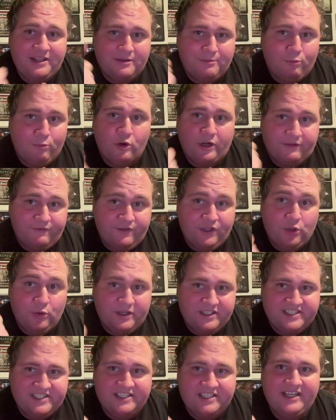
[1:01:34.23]
Morning View in
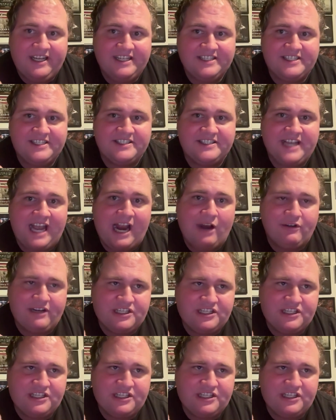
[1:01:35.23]
its entirety.